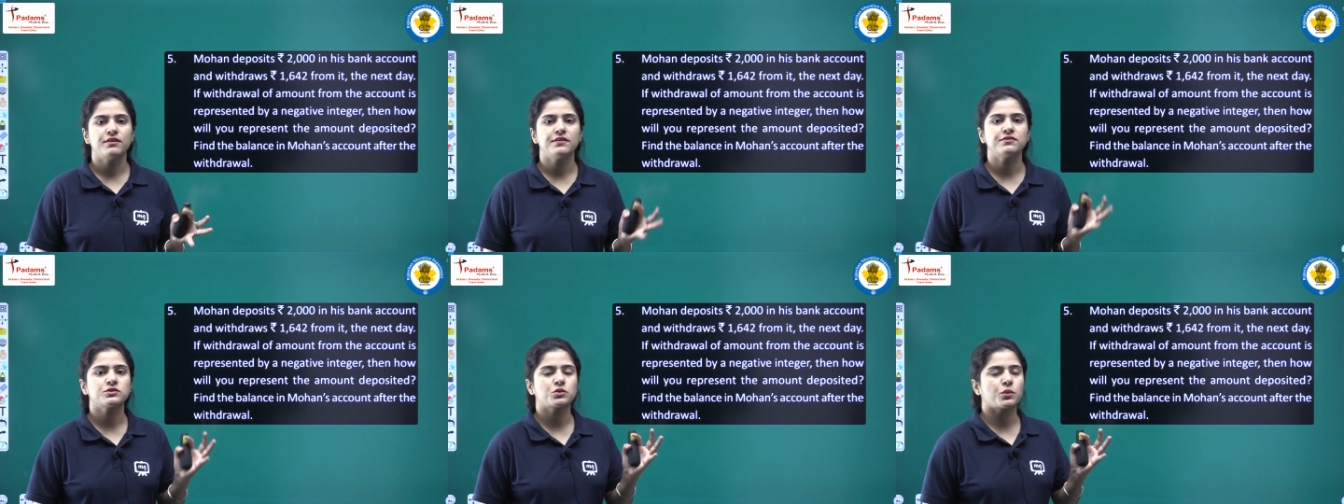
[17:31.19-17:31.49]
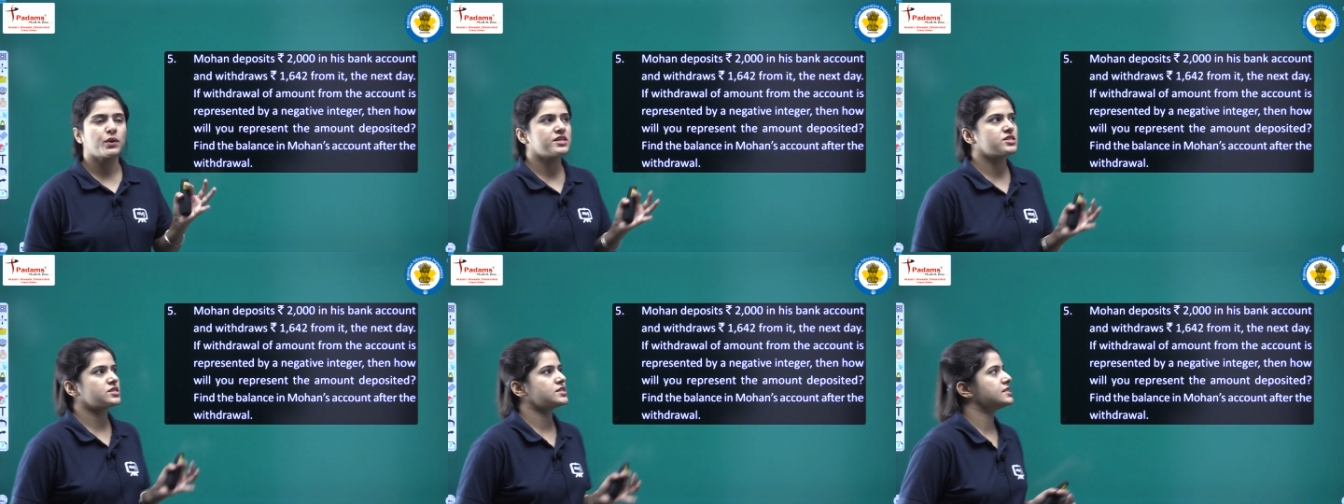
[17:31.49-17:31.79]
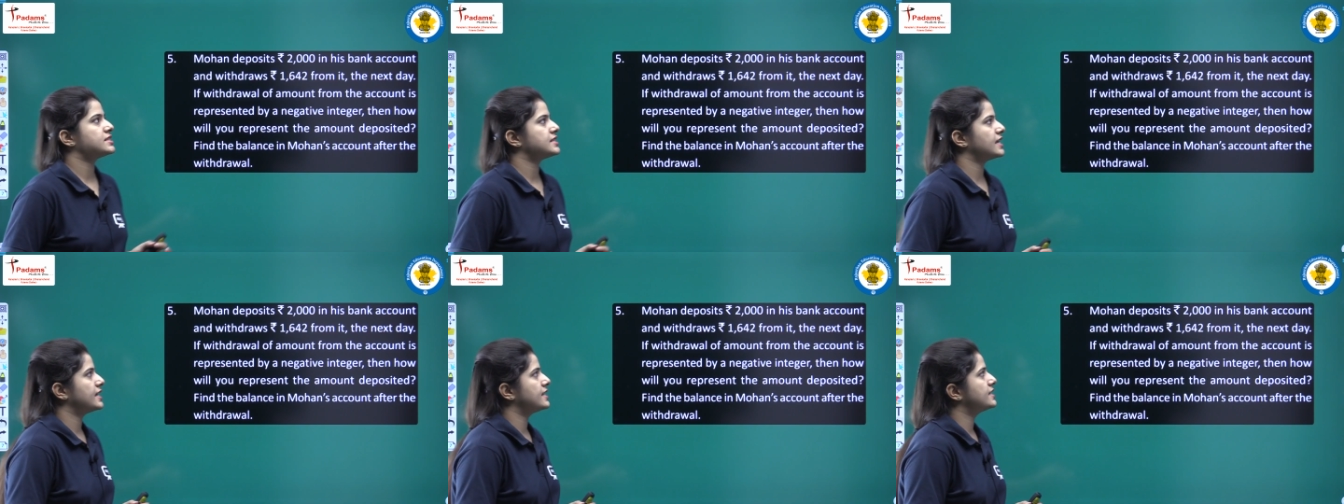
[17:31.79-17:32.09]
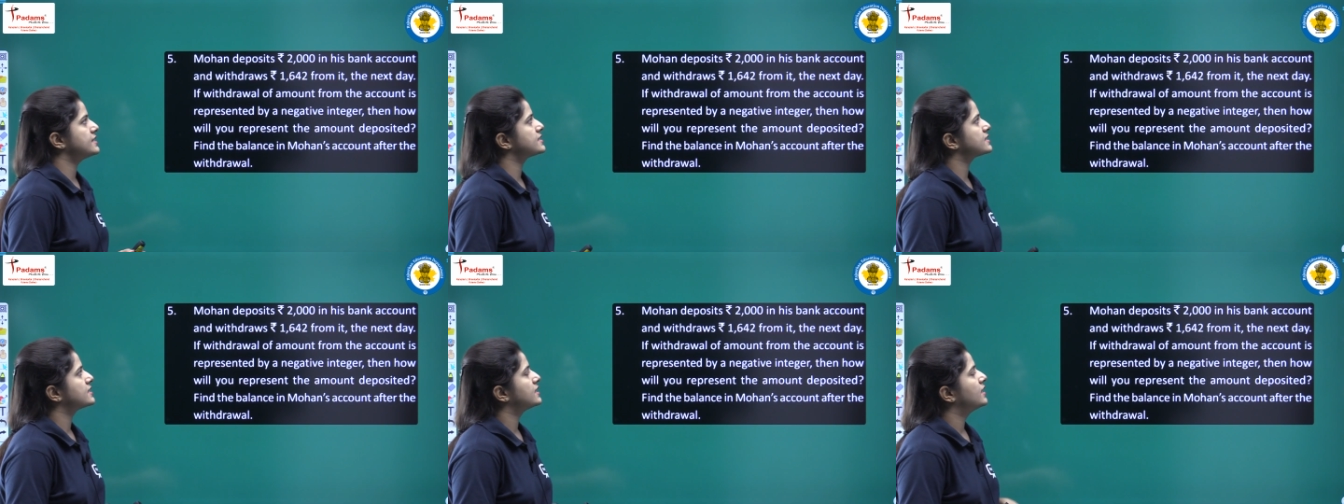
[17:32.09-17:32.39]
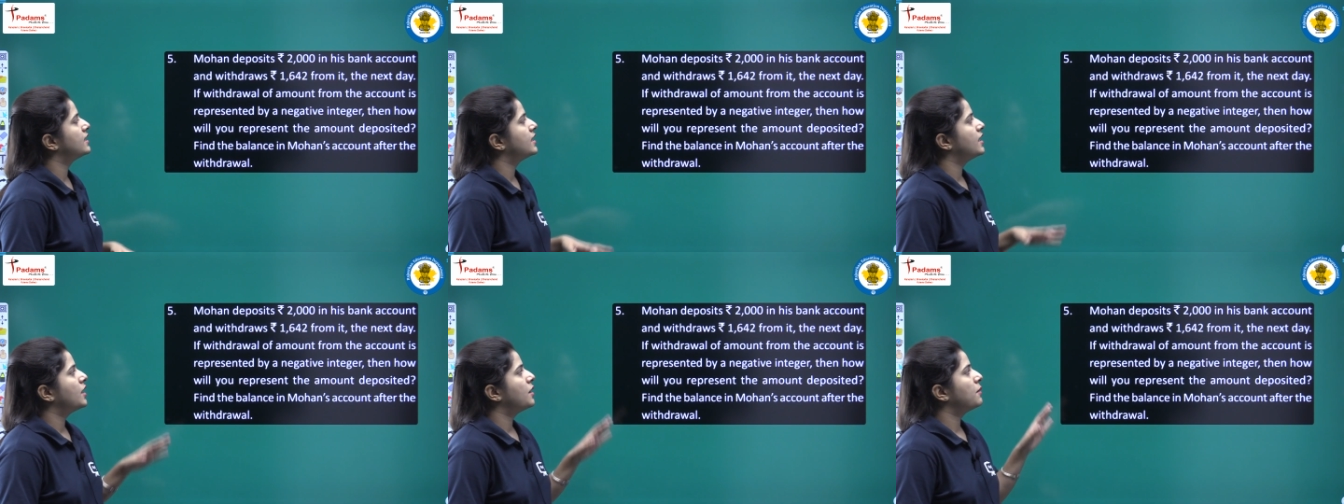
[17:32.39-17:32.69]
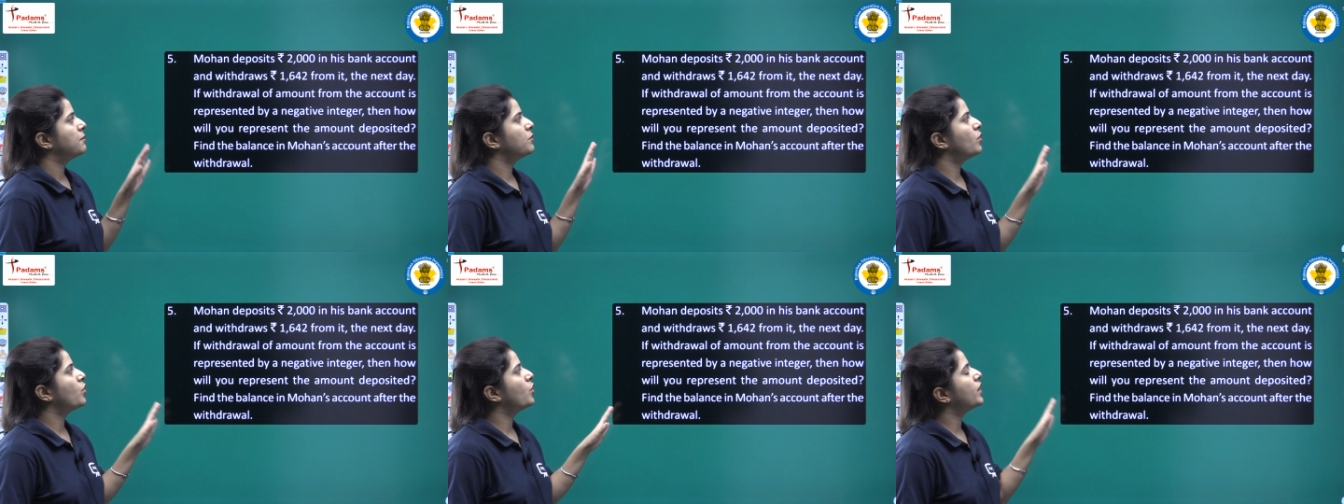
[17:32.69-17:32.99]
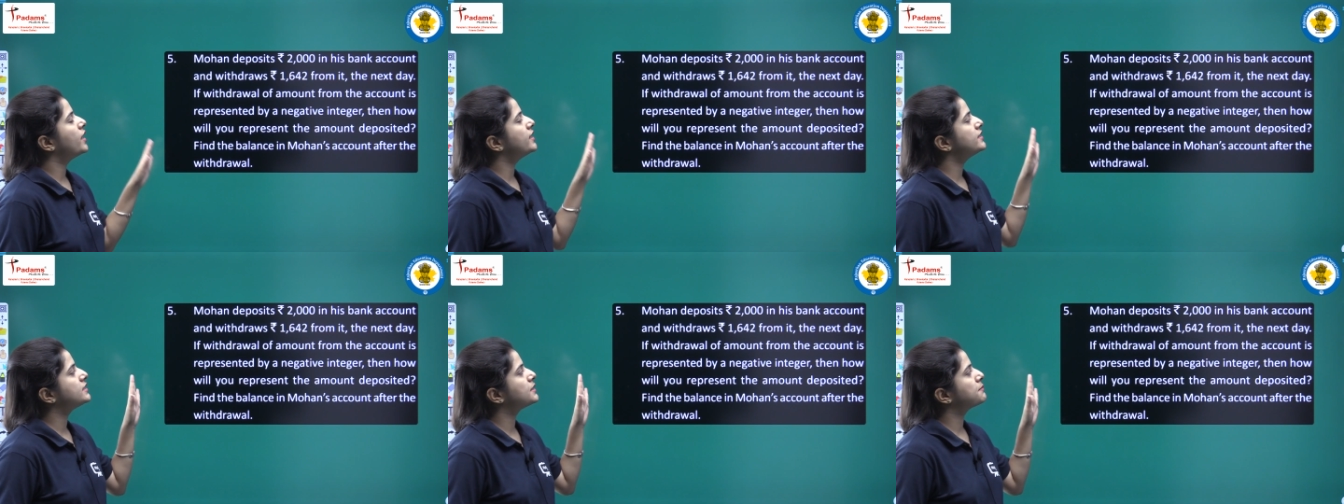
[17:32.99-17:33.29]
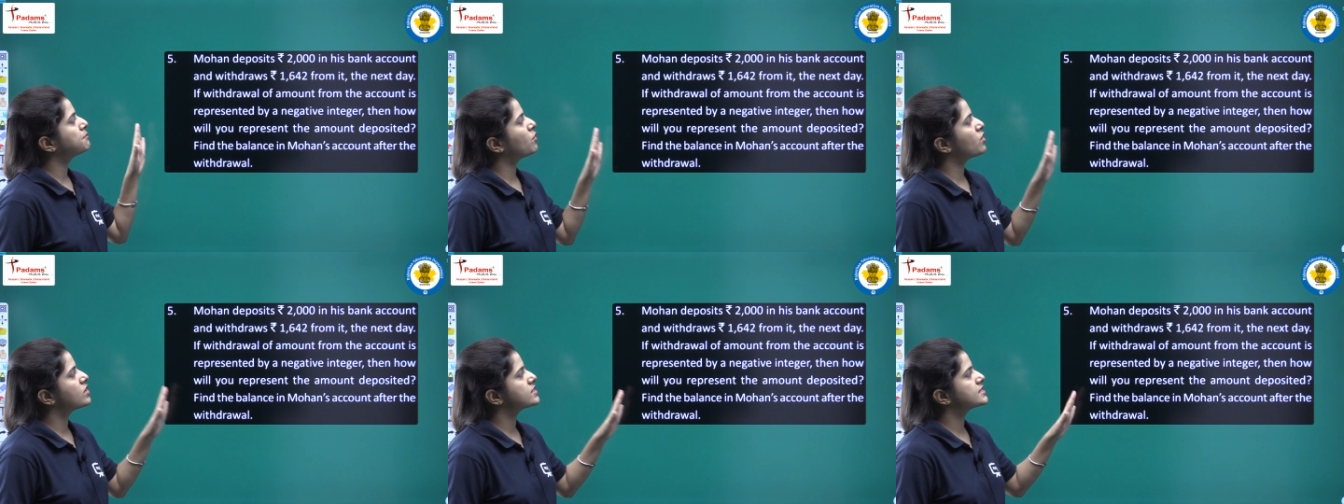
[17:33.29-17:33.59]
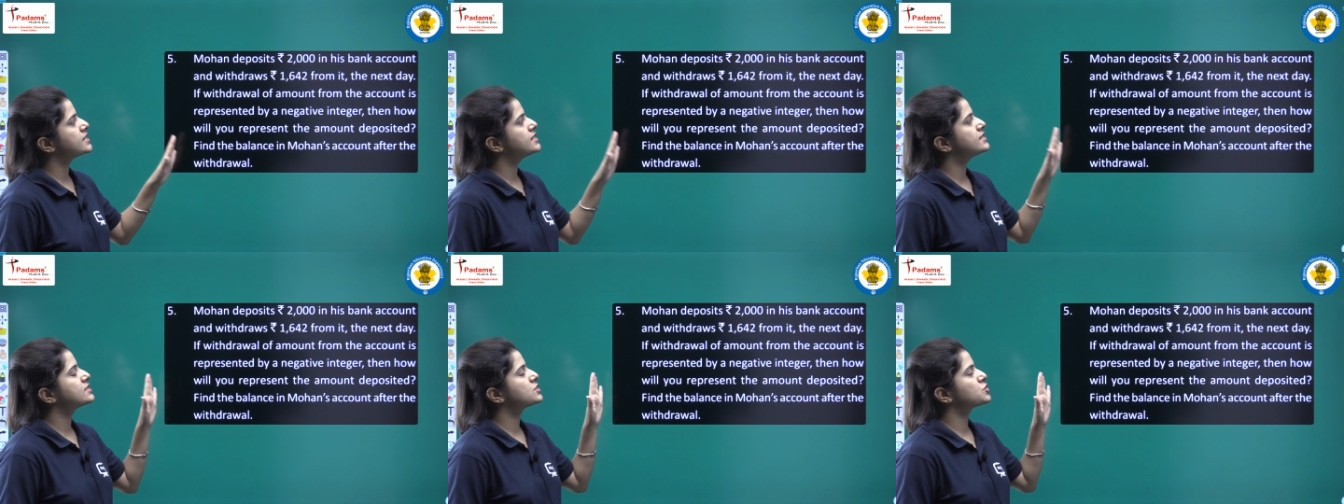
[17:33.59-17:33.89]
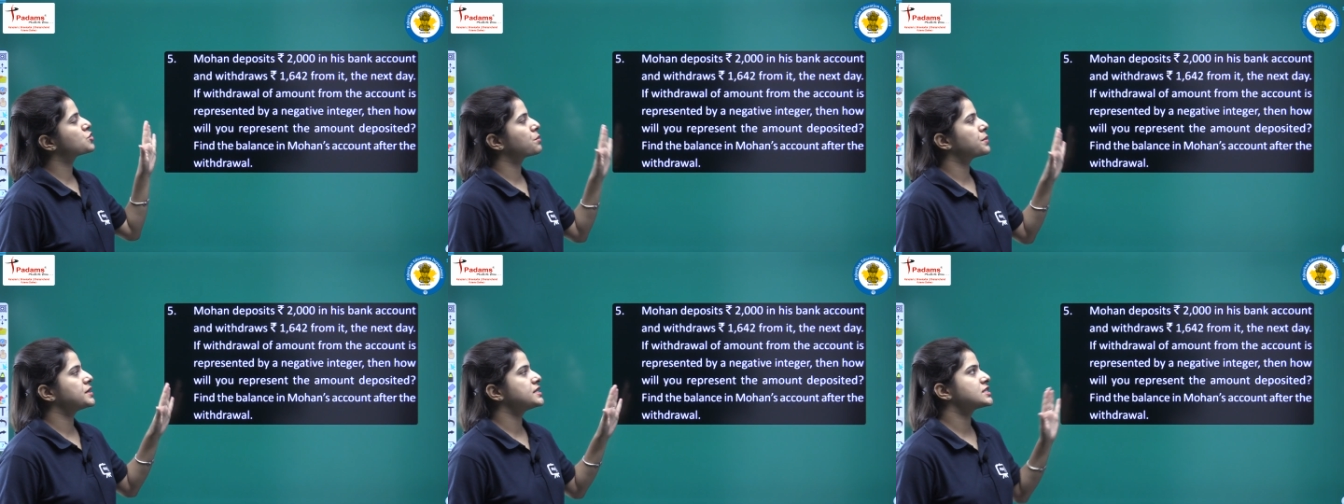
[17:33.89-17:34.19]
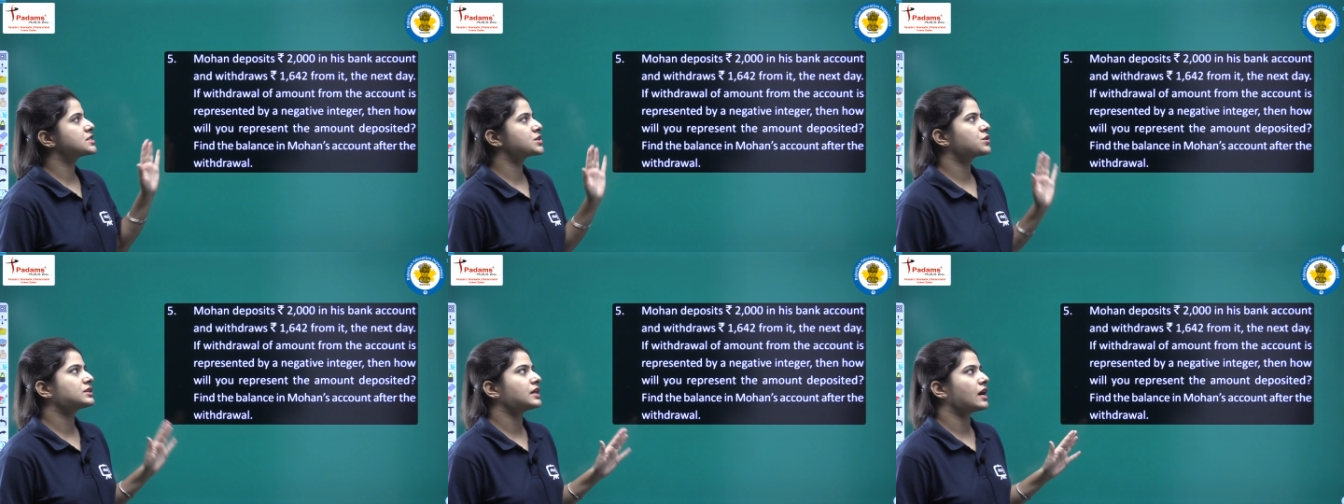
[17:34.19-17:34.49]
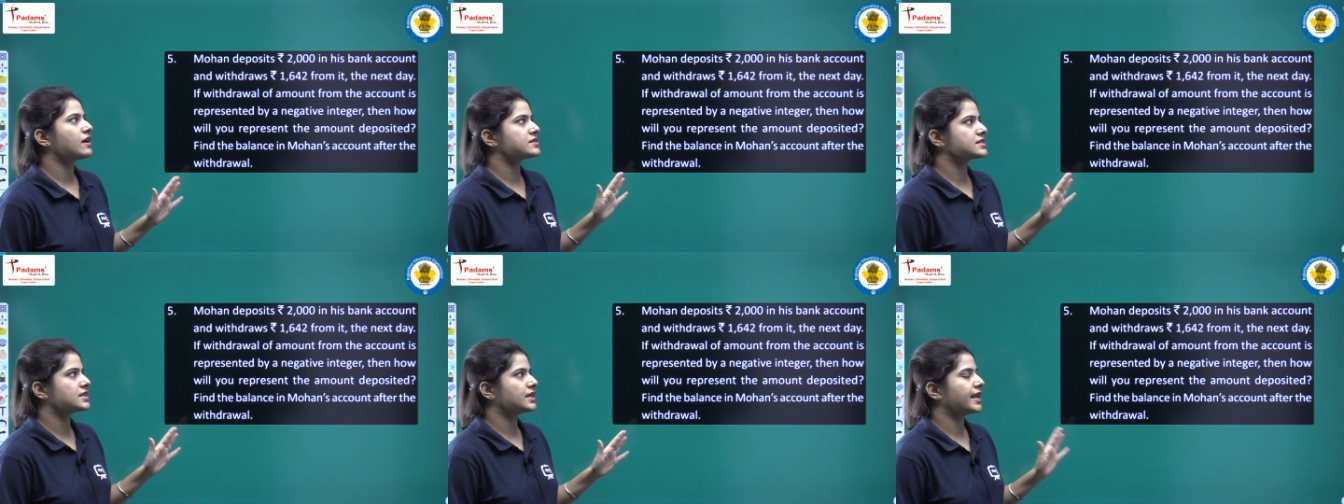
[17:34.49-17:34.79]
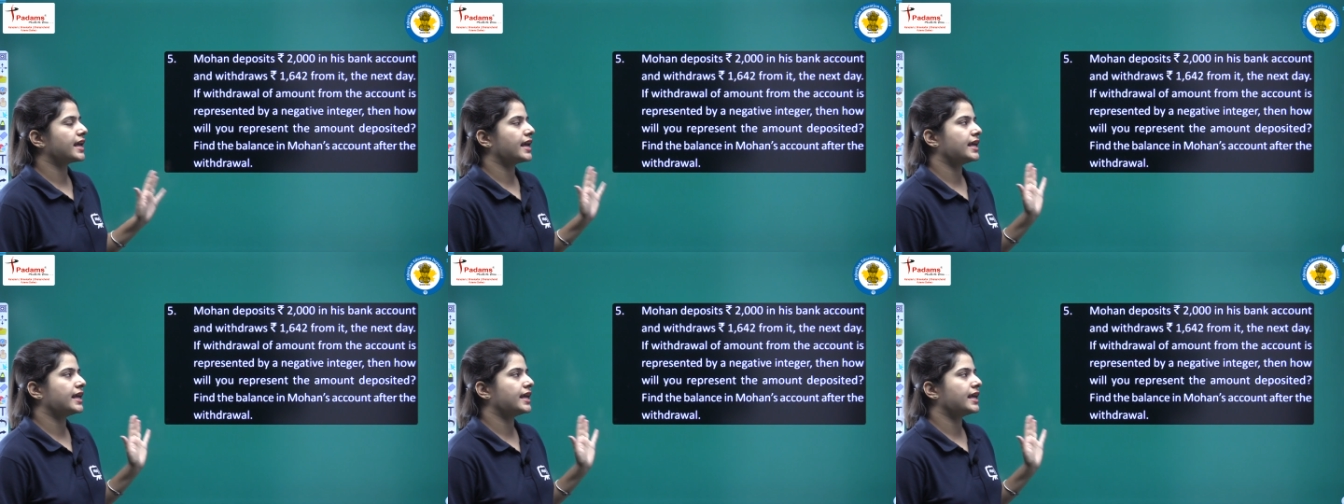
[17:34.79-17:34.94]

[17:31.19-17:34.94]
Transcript: Fifth question says Mohan deposits rupees 2000